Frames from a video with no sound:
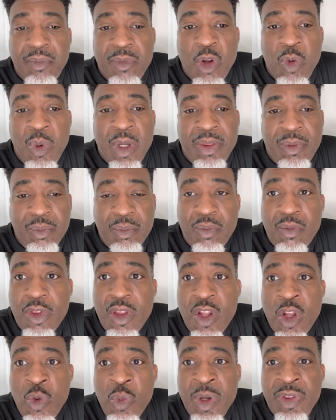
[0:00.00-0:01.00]
with
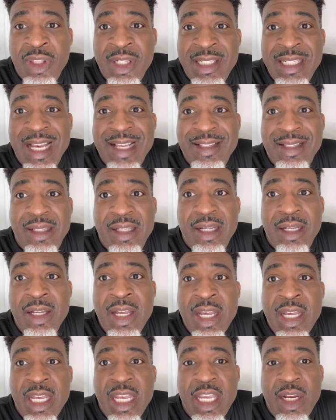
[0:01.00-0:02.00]
with the Tesla,
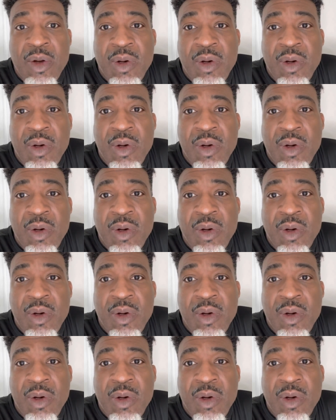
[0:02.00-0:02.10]
you know,